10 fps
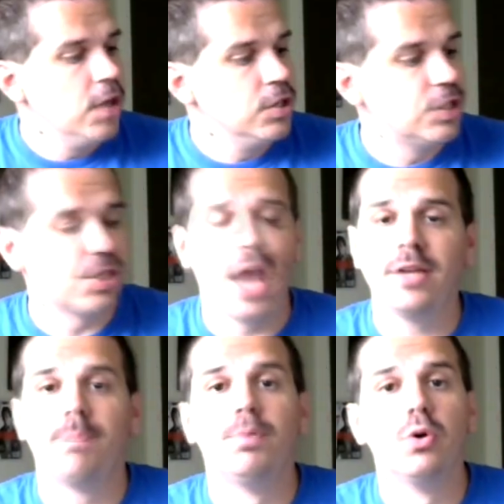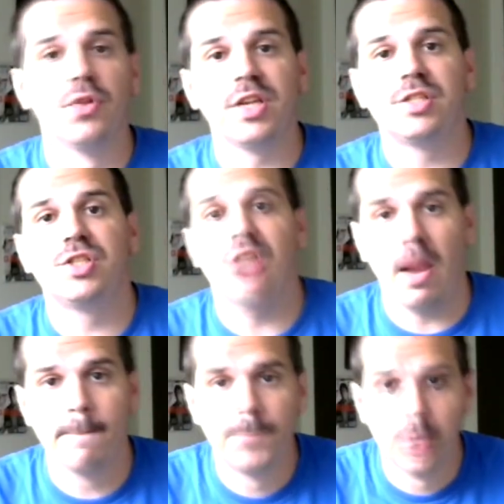decide to pull this
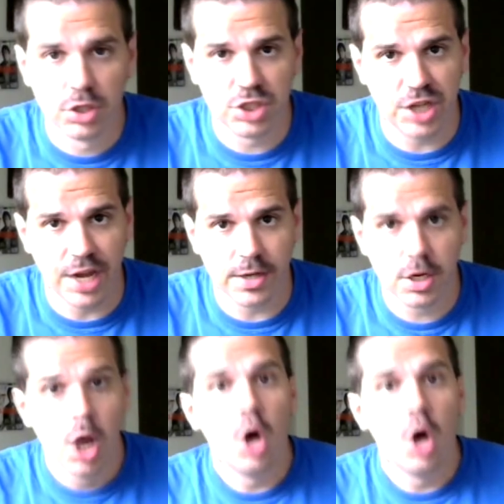same bullshit.